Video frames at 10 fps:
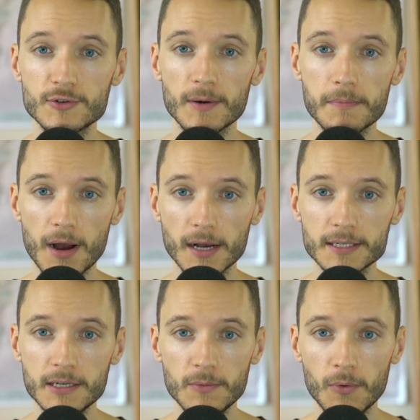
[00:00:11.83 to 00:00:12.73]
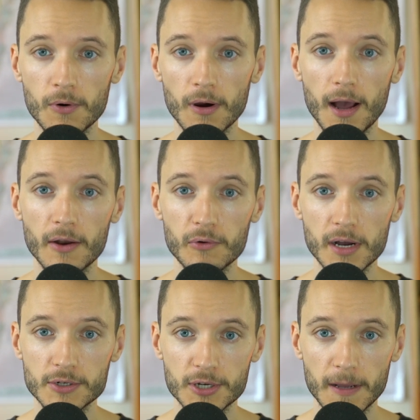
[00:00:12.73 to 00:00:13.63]
a proxy war on
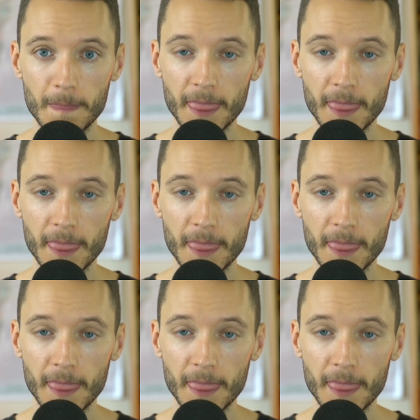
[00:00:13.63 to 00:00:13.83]
Russia.